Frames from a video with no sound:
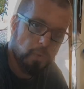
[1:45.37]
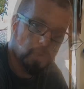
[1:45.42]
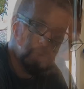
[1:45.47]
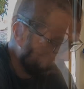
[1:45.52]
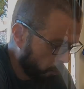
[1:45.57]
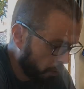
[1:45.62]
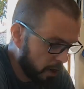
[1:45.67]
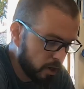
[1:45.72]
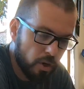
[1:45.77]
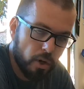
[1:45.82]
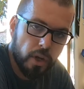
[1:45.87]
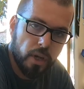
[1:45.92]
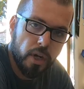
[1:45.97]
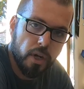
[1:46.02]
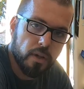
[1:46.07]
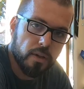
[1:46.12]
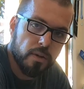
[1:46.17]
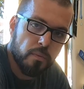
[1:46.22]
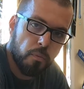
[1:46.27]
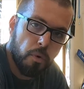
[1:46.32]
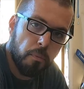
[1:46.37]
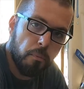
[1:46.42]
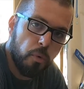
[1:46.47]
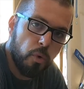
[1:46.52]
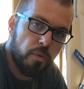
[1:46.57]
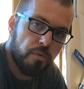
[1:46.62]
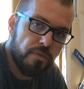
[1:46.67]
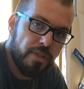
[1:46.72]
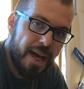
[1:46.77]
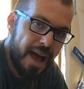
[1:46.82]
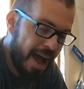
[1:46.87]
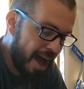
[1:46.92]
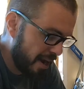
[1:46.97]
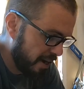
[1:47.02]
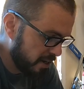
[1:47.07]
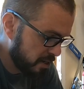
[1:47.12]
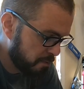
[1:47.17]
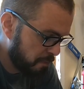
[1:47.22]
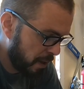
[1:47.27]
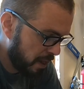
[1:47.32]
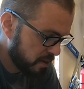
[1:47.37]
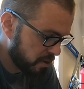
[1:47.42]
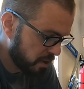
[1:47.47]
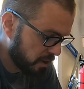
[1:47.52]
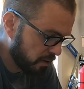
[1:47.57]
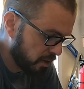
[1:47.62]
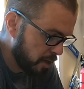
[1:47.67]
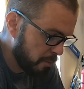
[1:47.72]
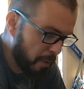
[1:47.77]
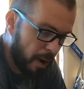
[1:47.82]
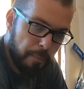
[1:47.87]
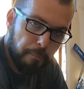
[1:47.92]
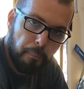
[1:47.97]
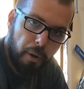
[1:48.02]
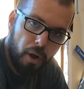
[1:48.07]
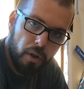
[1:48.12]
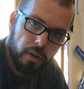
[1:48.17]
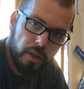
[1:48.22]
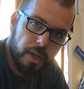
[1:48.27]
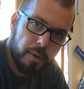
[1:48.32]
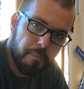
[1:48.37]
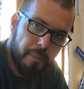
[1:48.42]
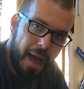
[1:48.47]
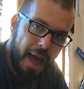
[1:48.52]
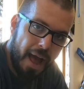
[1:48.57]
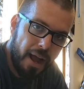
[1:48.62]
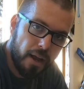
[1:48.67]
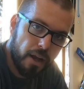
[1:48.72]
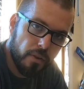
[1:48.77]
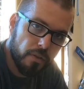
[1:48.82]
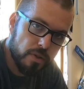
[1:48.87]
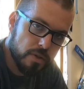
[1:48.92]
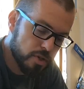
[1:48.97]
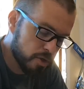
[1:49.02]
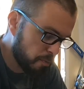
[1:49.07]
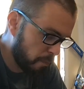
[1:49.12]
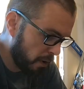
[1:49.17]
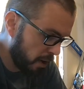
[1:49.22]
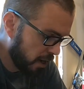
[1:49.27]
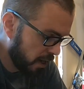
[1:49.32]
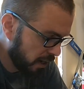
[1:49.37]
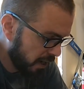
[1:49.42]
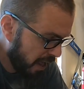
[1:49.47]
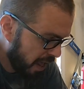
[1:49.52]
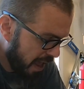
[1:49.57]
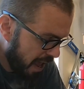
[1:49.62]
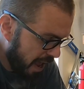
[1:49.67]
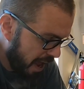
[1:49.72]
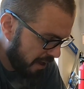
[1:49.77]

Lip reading: The way you're gonna remove that is basically by pulling back on the spring